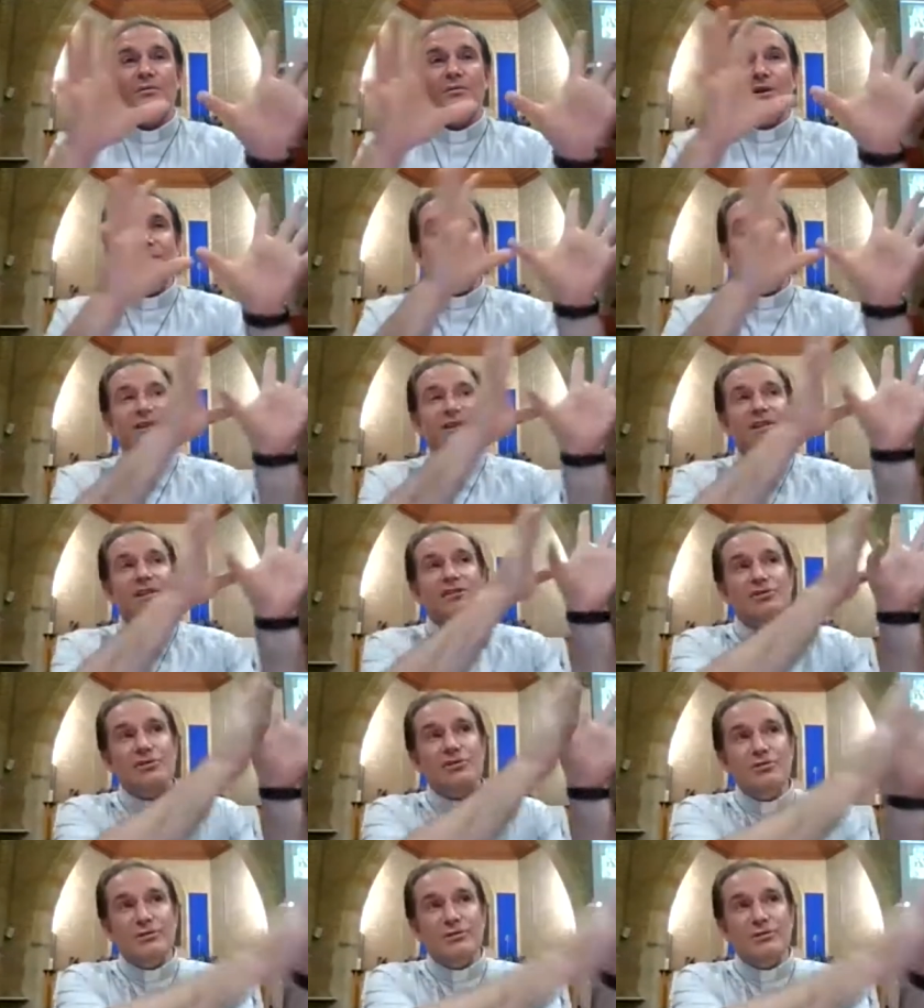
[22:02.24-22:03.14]
When you see
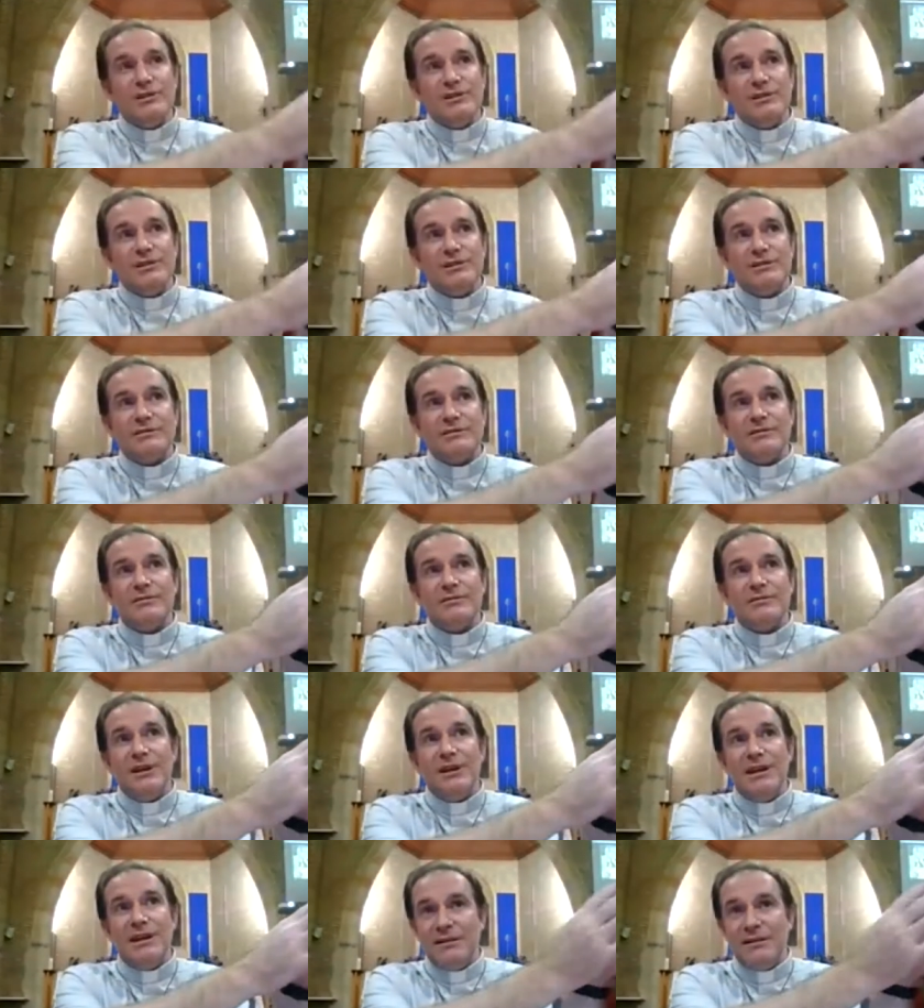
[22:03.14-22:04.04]
Judas,
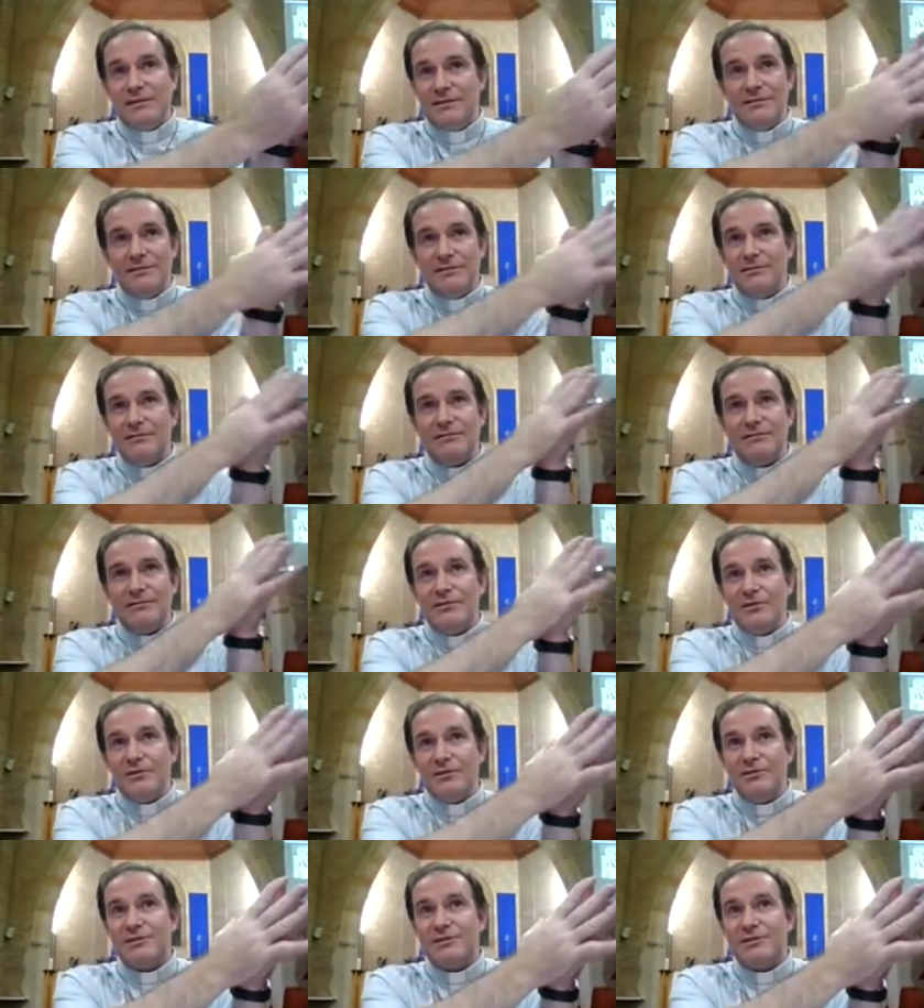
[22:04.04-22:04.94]
when he
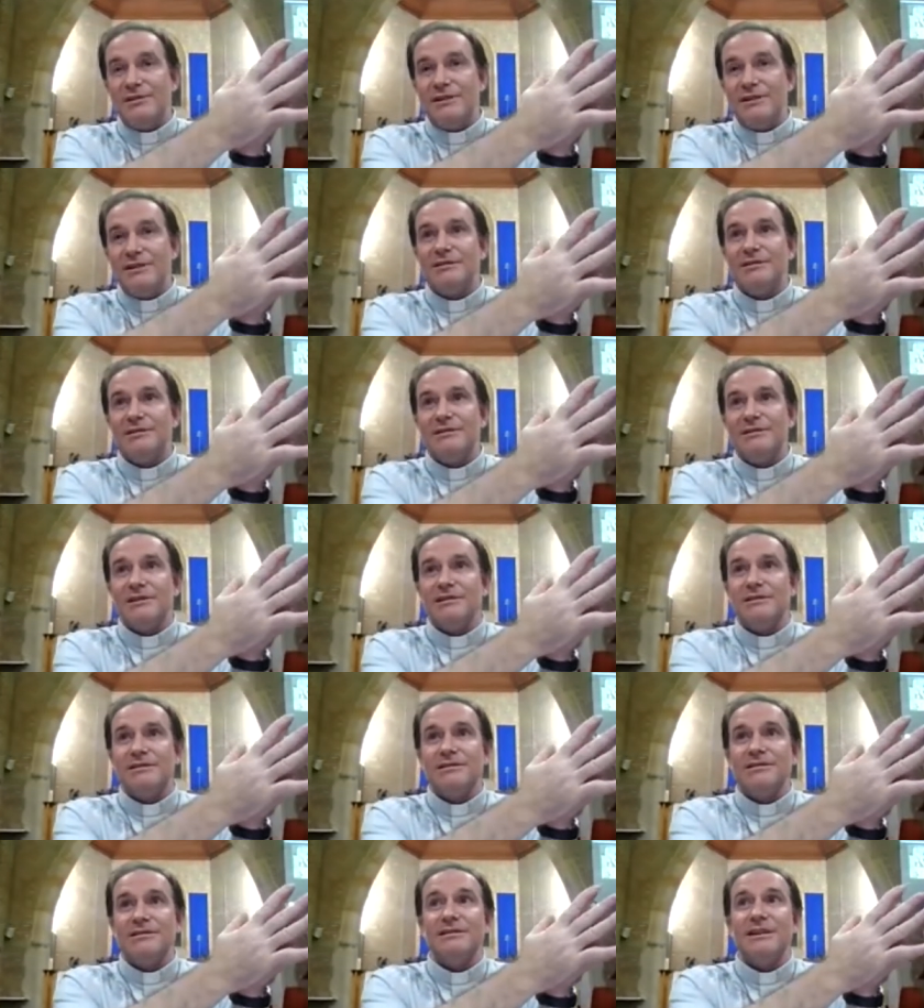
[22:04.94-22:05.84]
refused to listen to
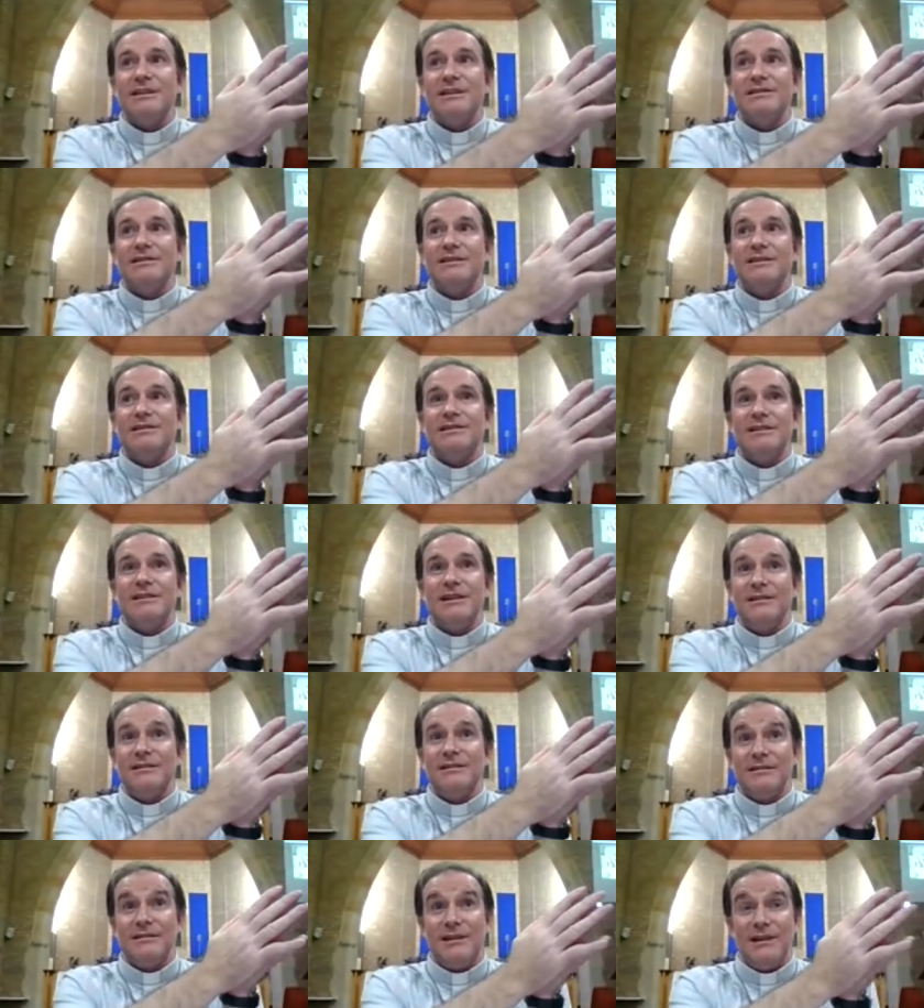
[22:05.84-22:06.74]
Jesus, it says that
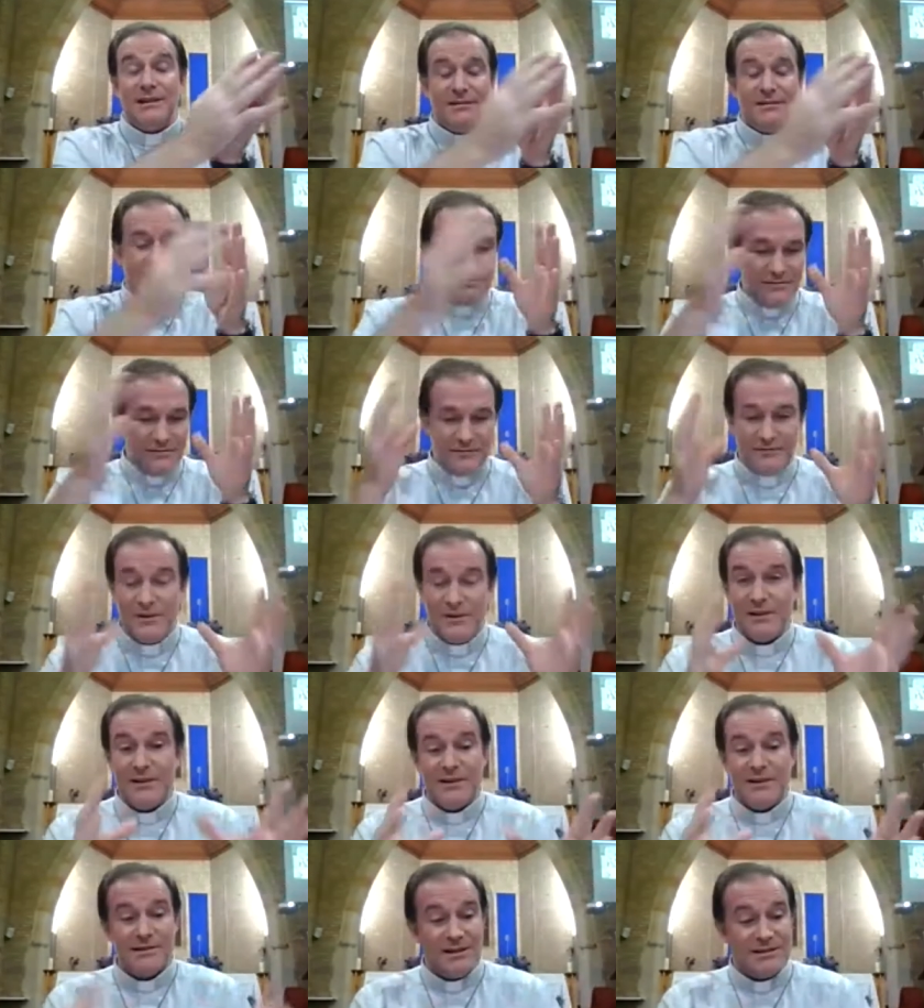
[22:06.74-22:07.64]
he, he fell
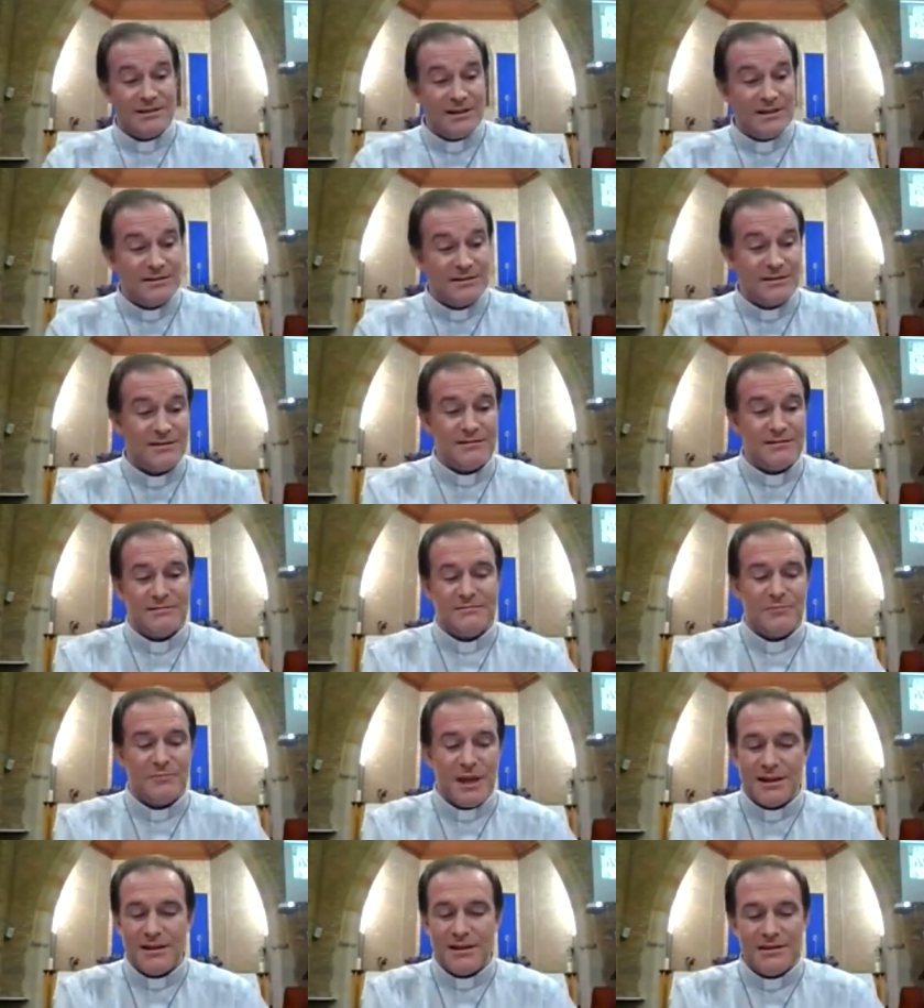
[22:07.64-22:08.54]
into, it says
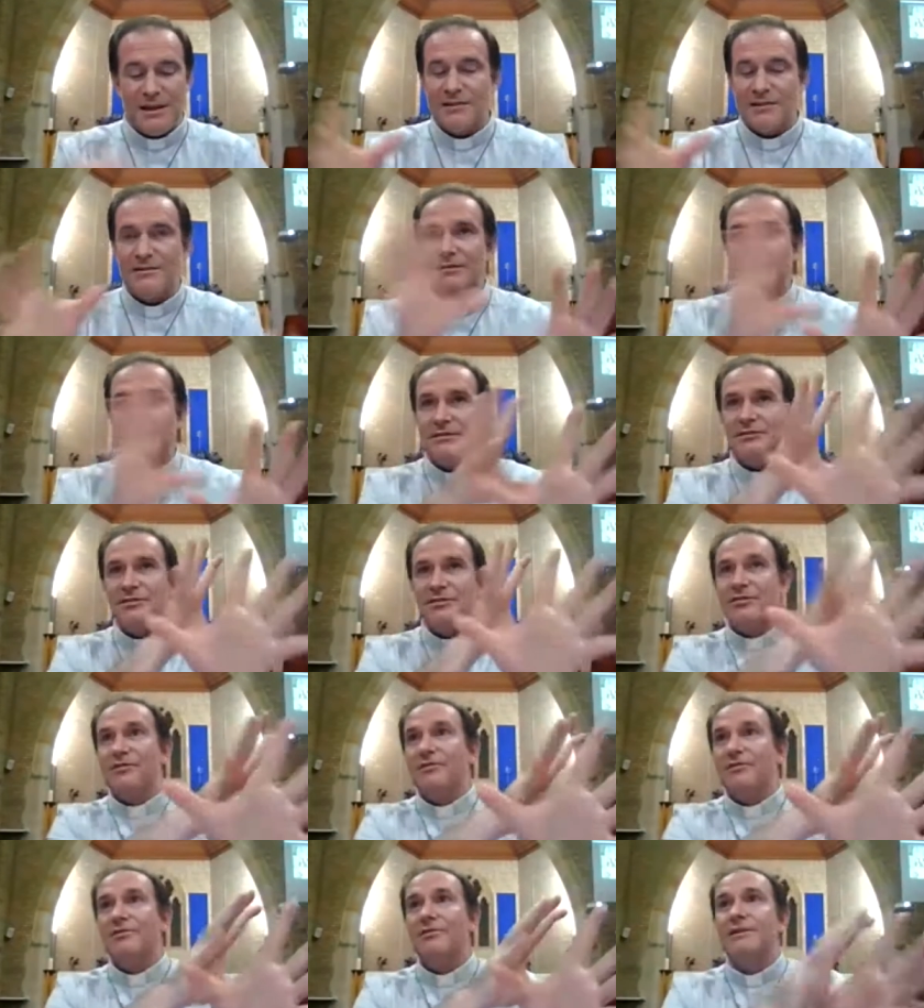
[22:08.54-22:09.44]
back in that
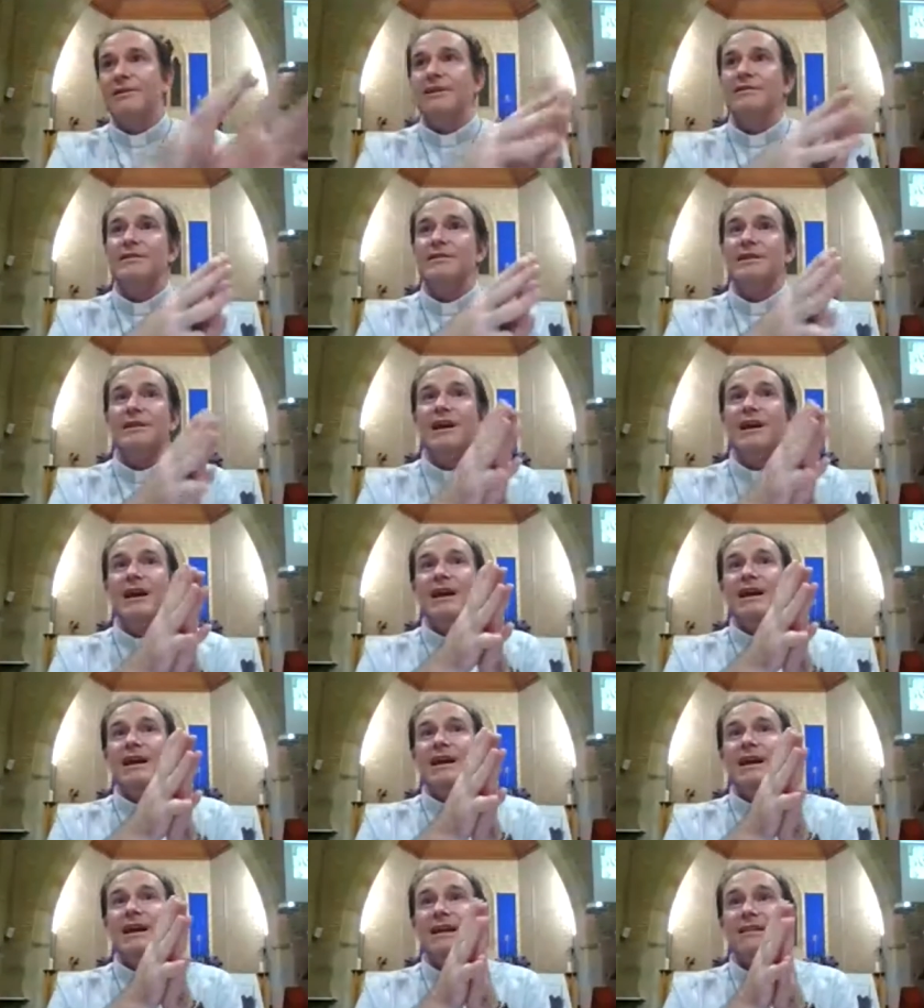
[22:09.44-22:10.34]
John 13 that,
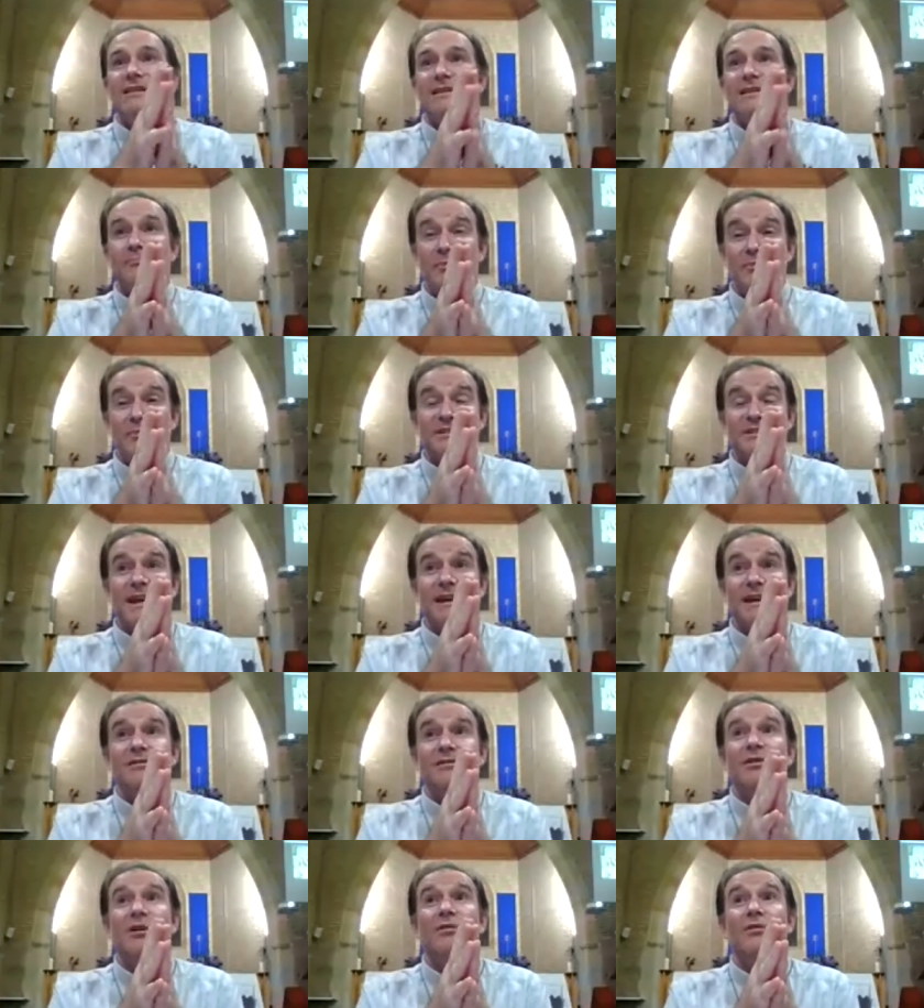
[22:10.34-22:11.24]
that
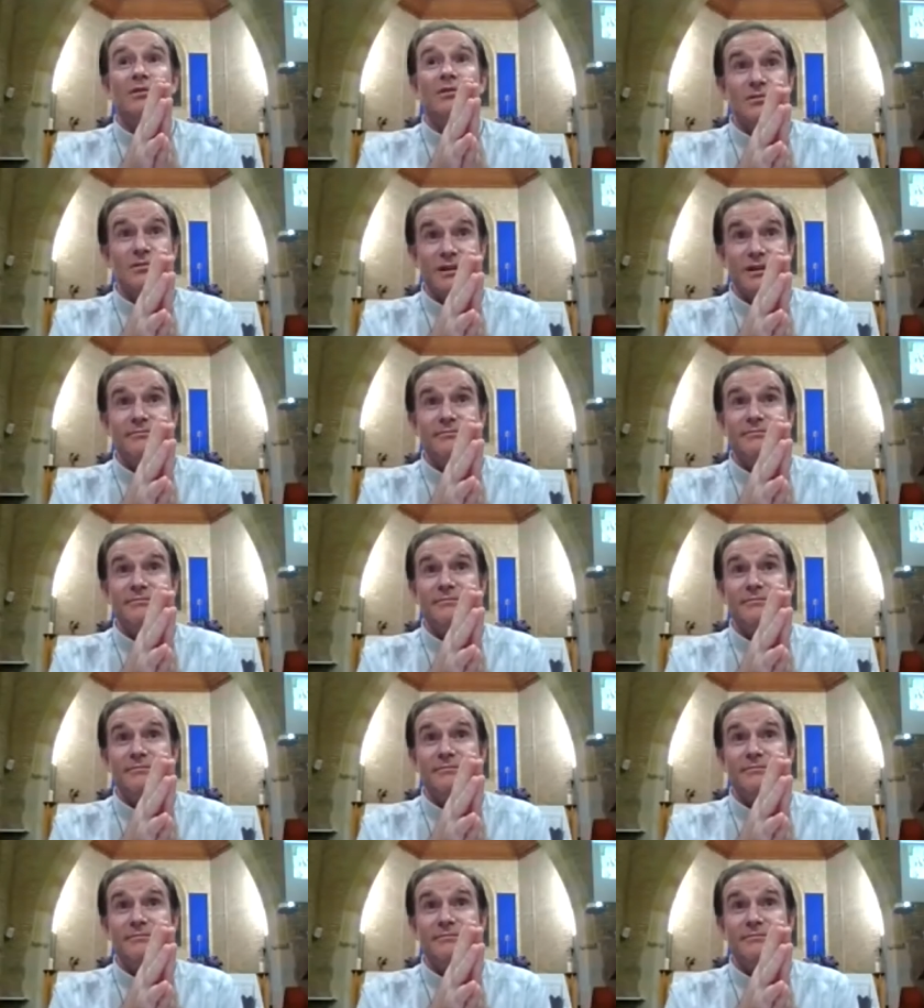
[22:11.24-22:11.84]
Satan overtook him.